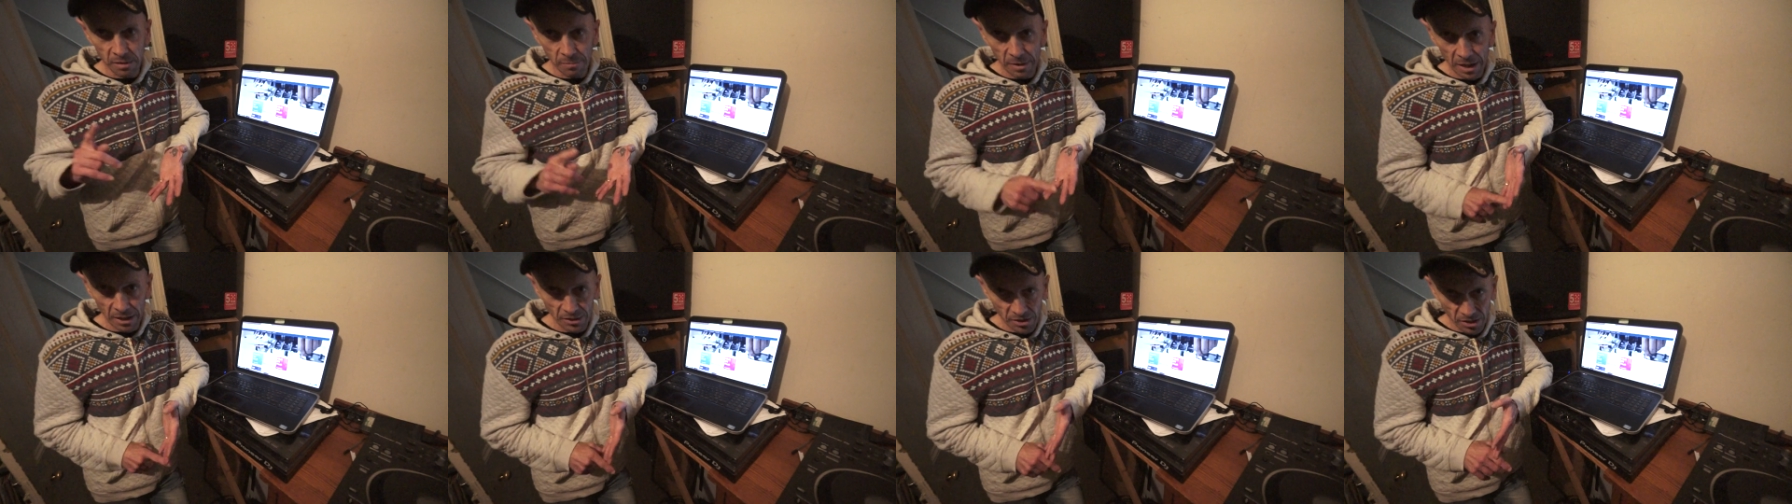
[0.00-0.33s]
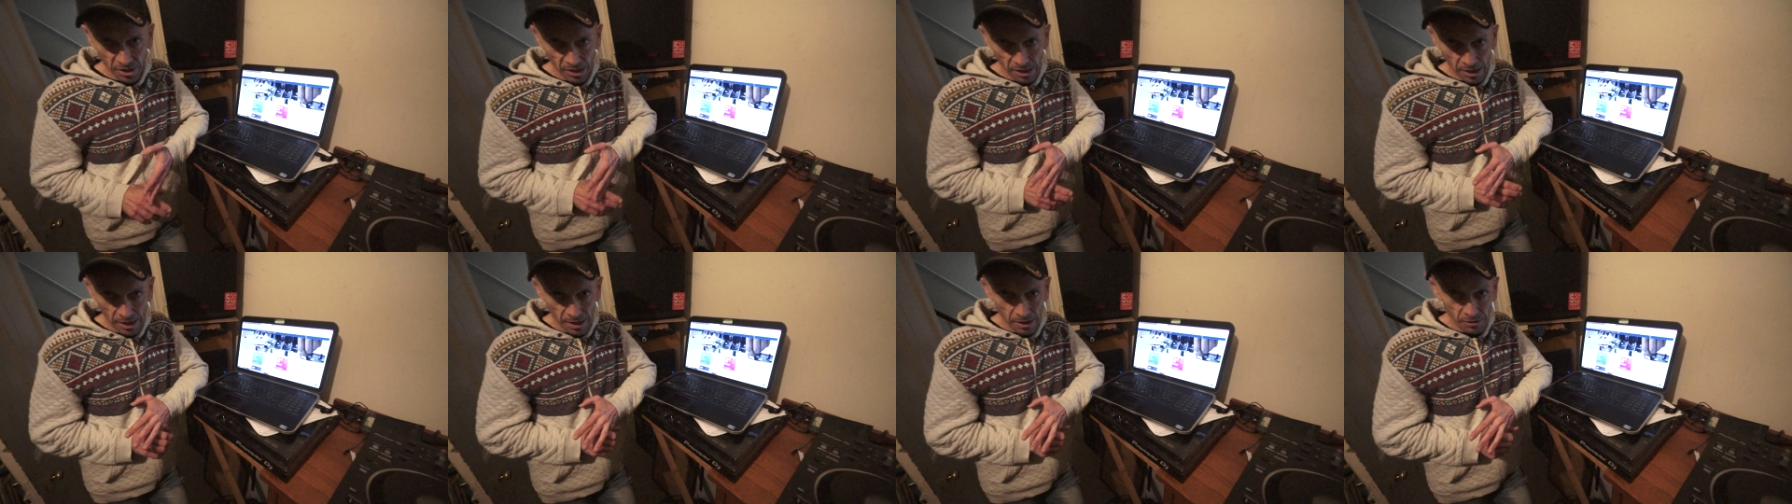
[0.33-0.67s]
your
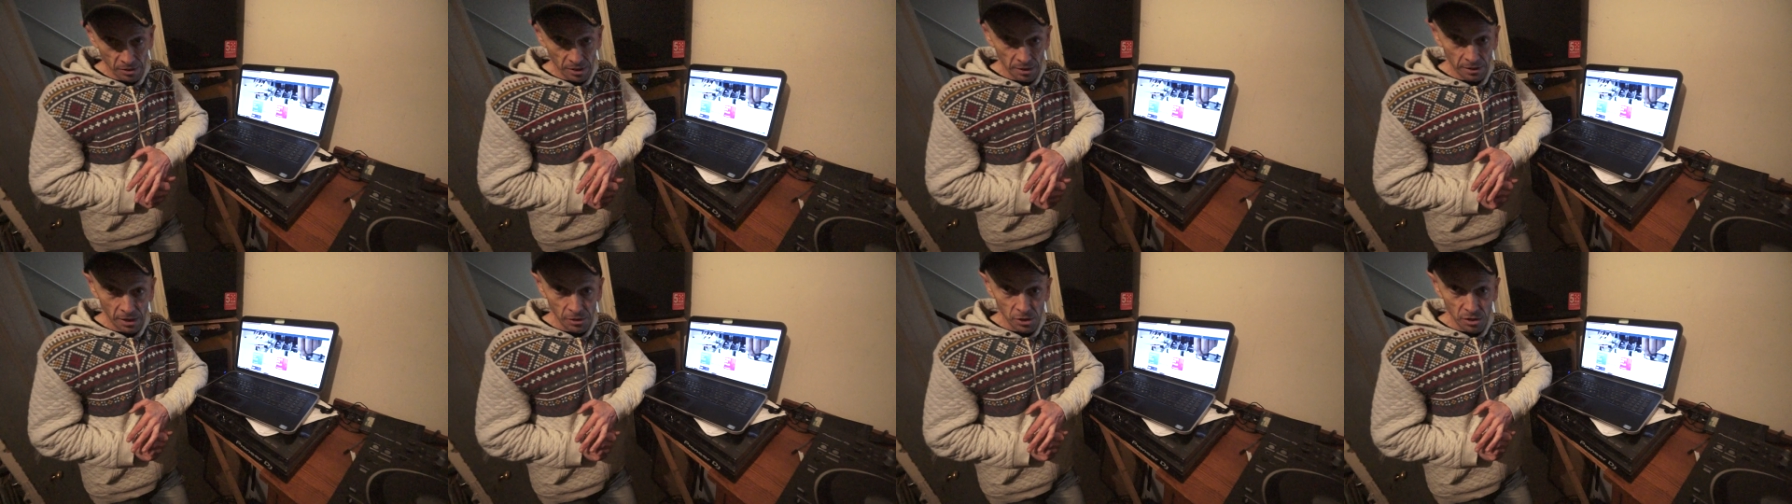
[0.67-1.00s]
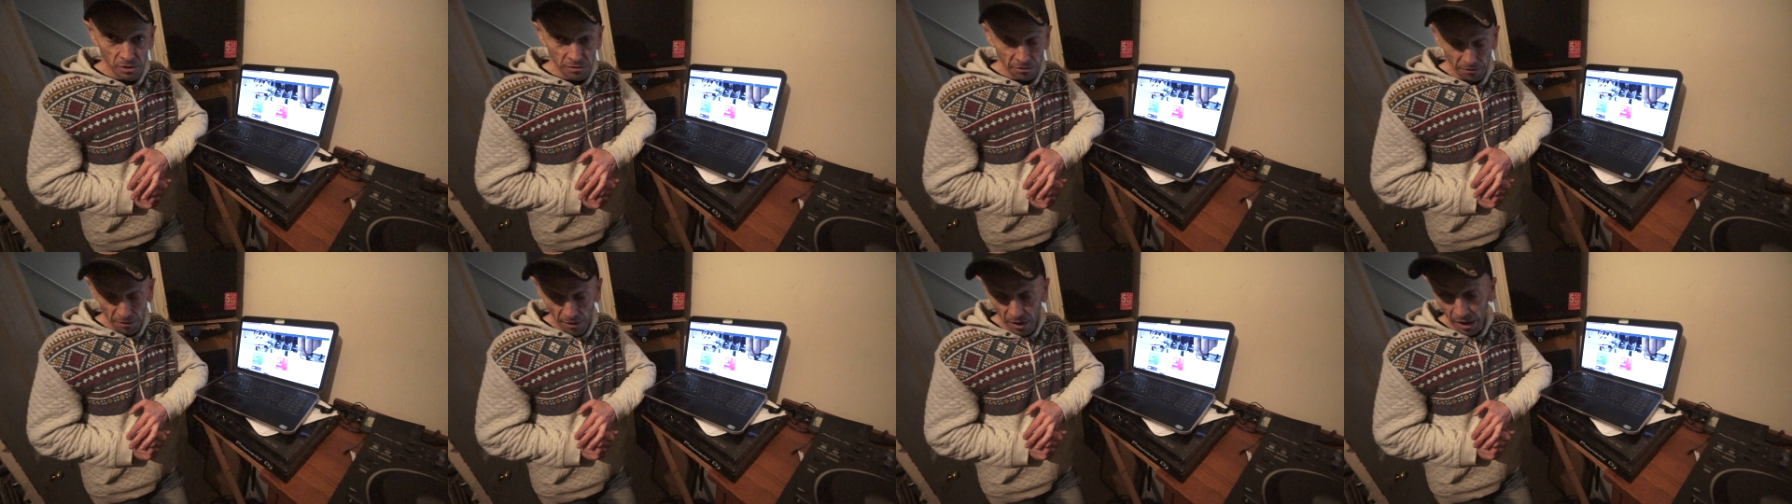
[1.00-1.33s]
Mixcloud, and then
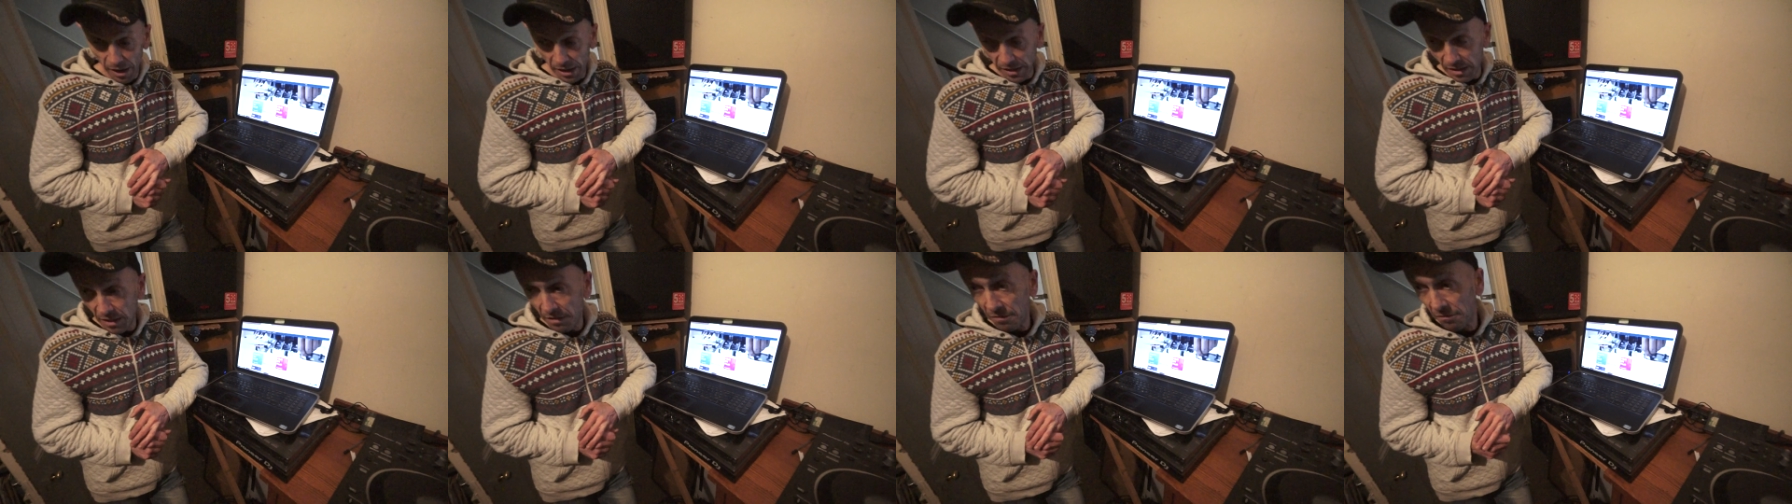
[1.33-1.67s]
you find